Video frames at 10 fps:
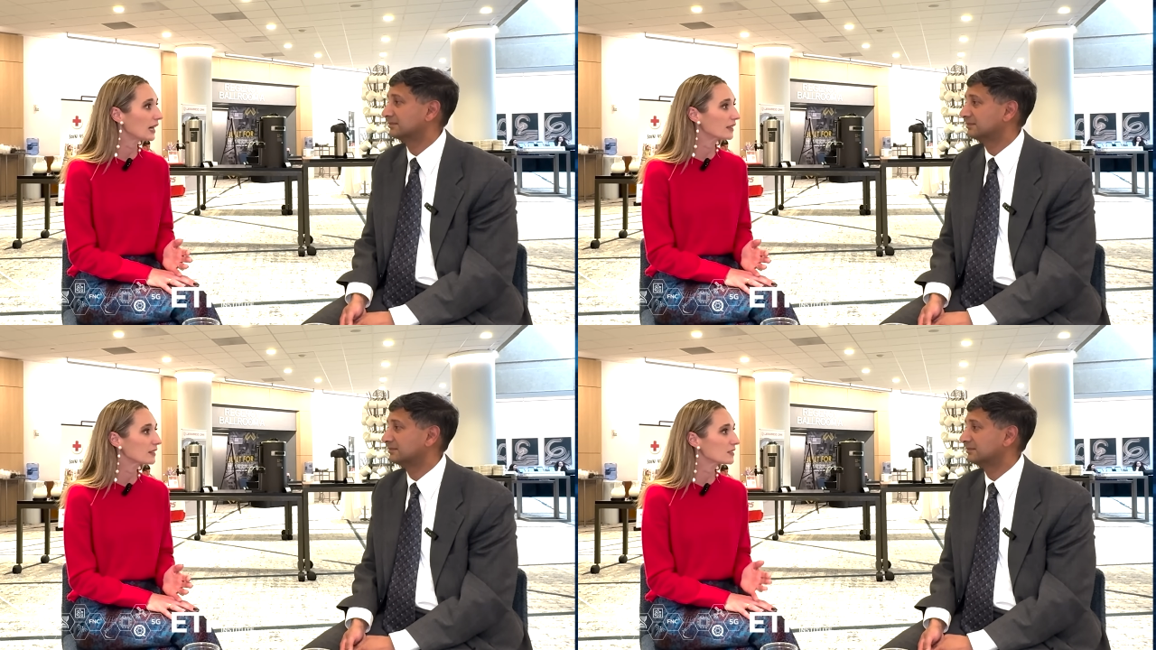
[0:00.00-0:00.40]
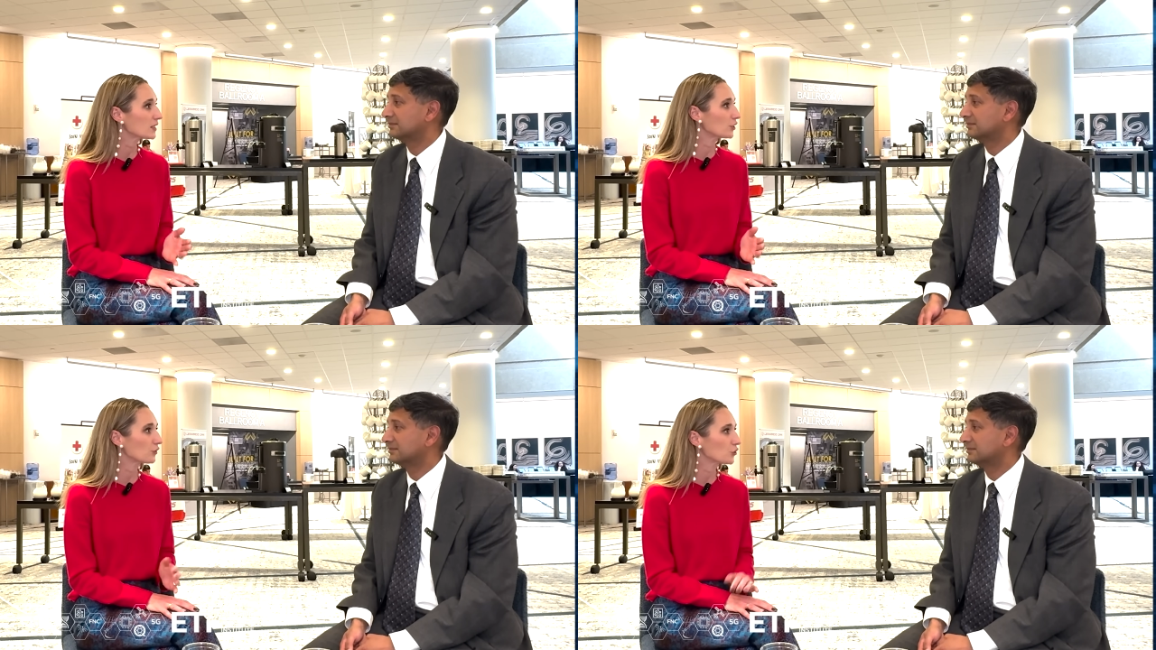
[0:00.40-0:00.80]
Speaker 1: at the
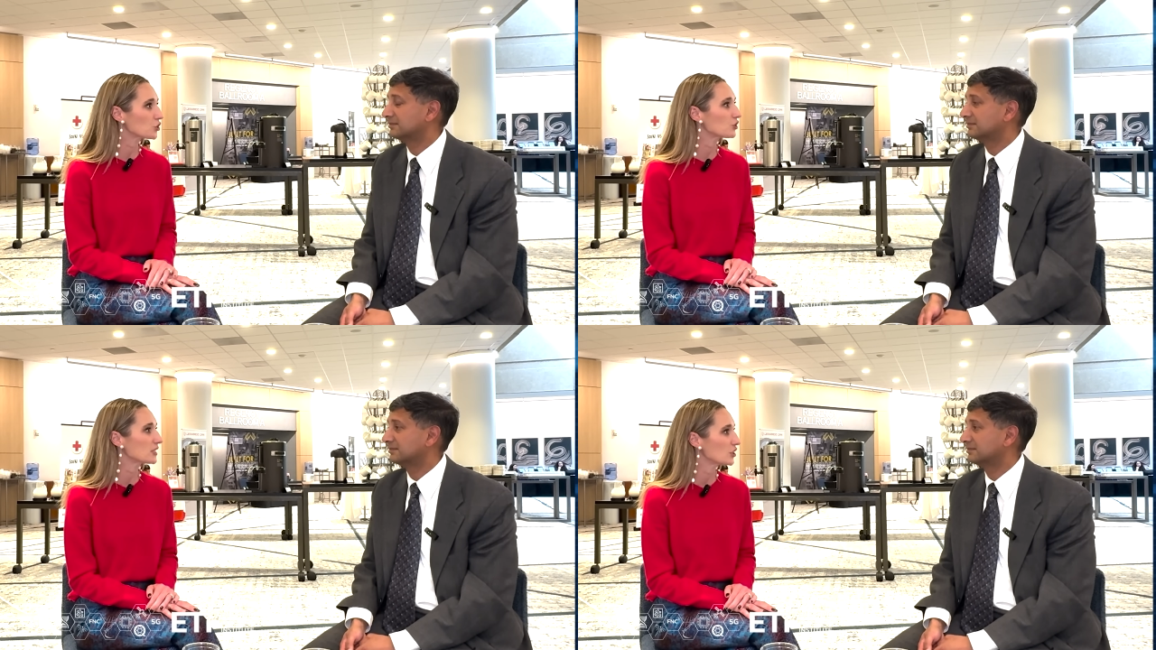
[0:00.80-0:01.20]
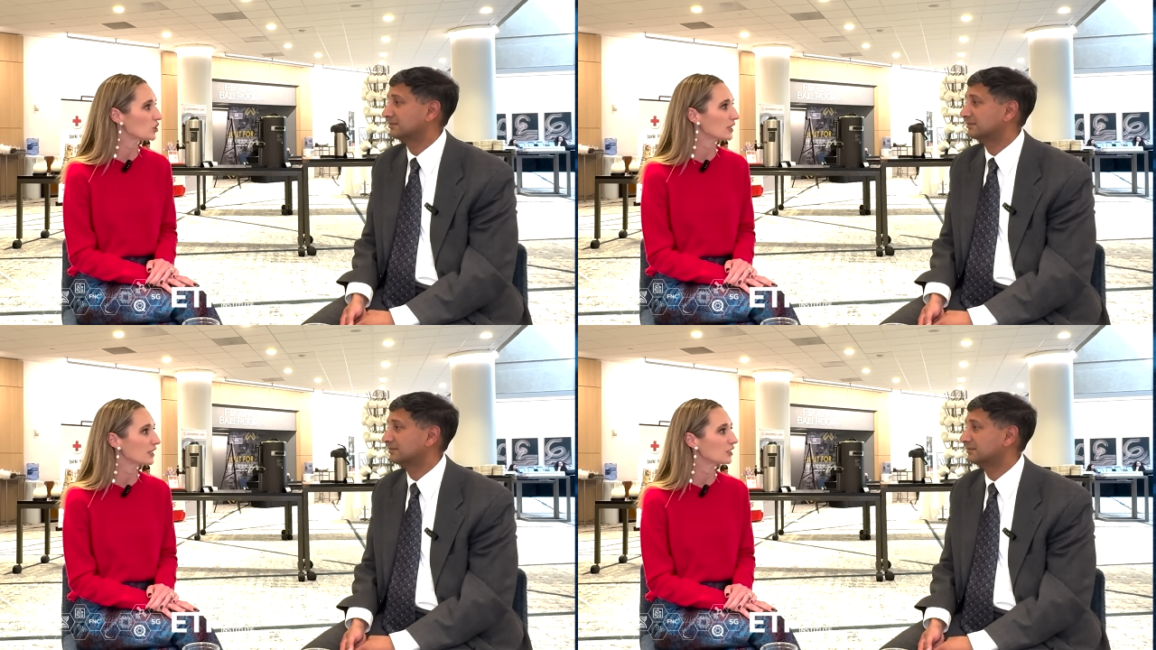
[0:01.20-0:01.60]
Center for
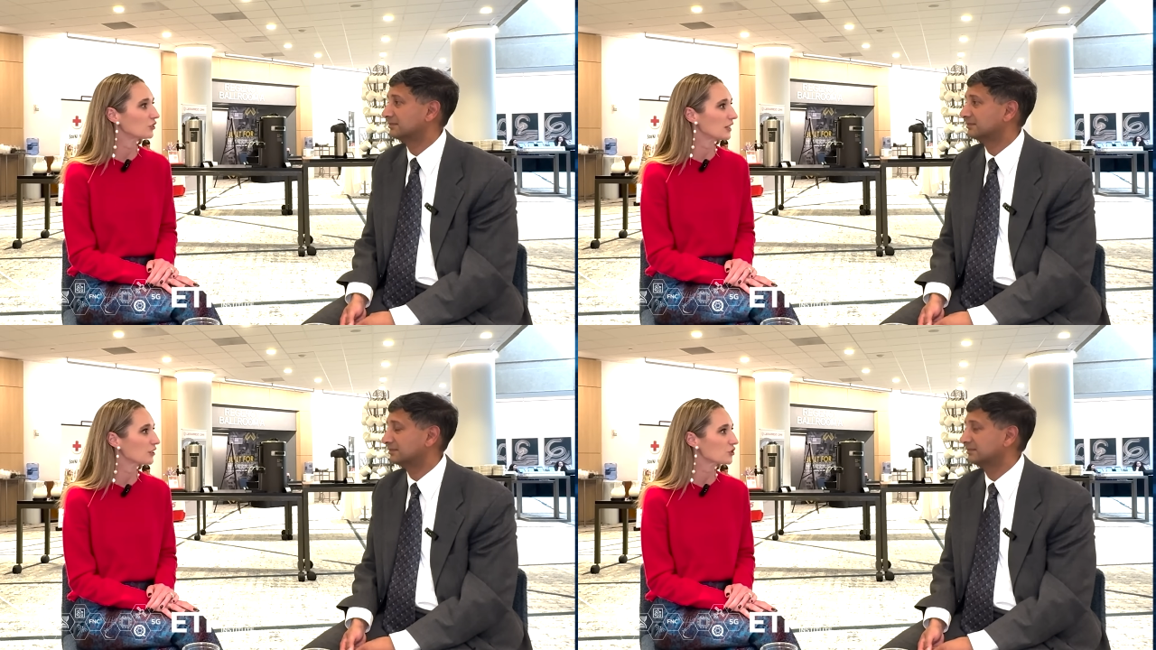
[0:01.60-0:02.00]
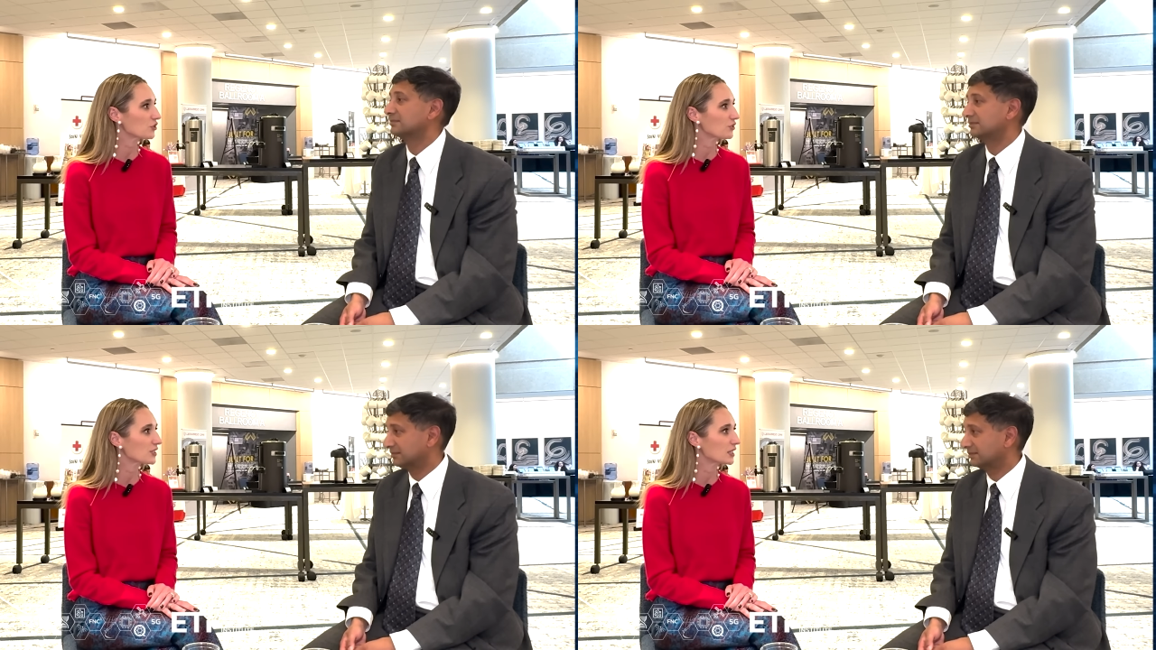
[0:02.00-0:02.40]
Strategic and
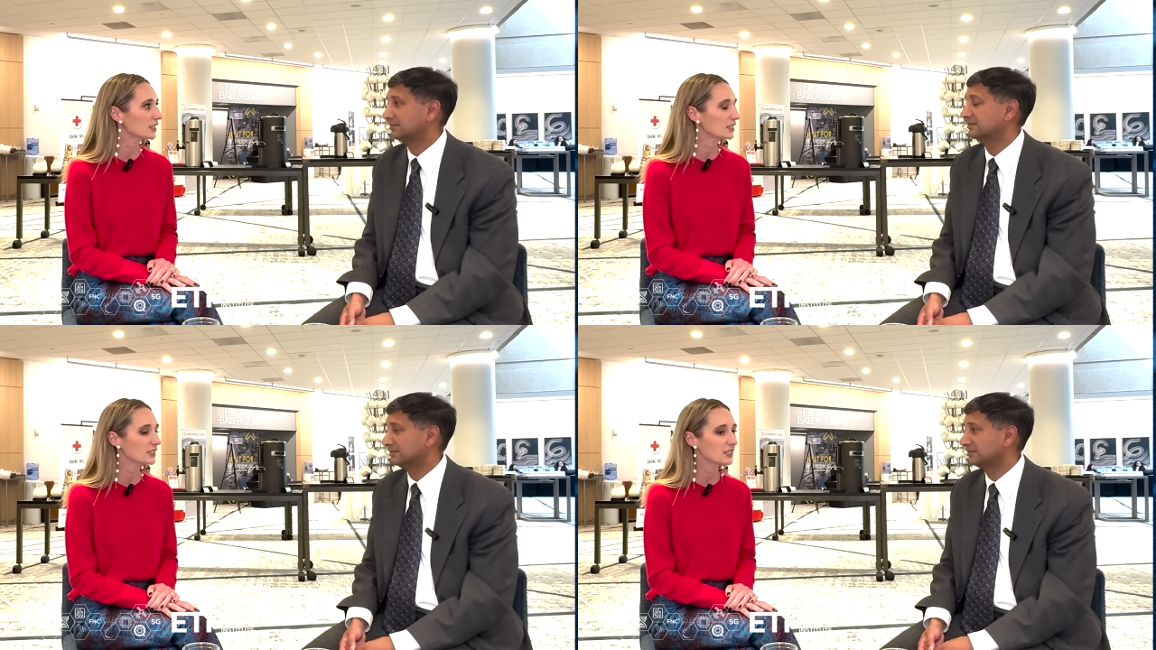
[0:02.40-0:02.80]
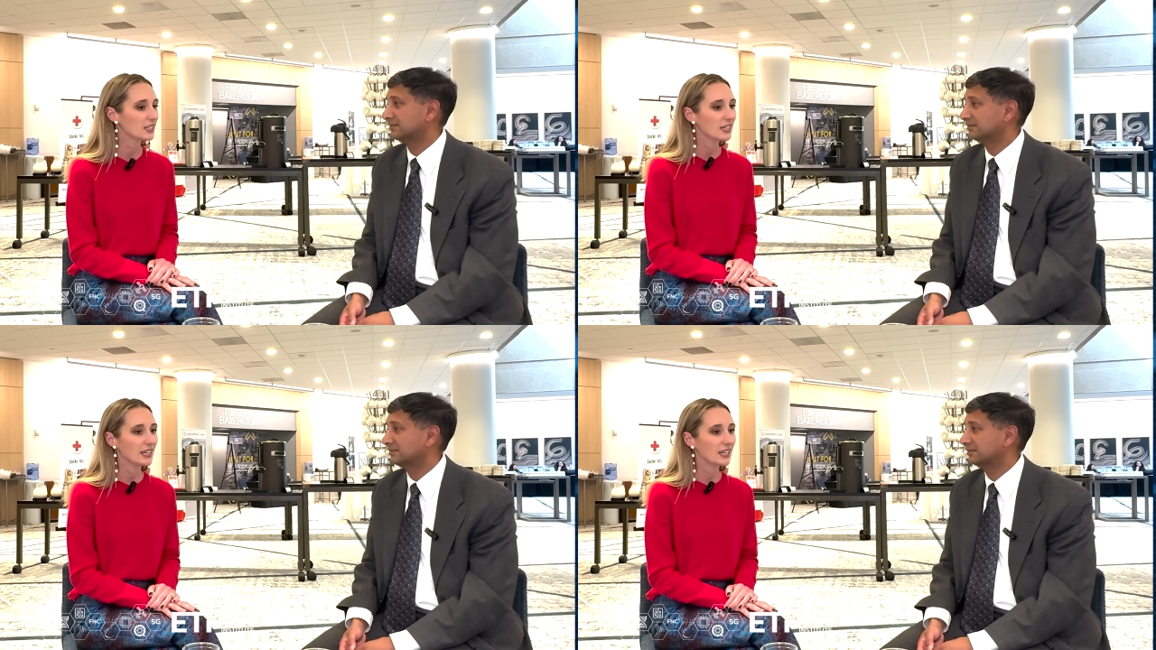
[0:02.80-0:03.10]
International Studies,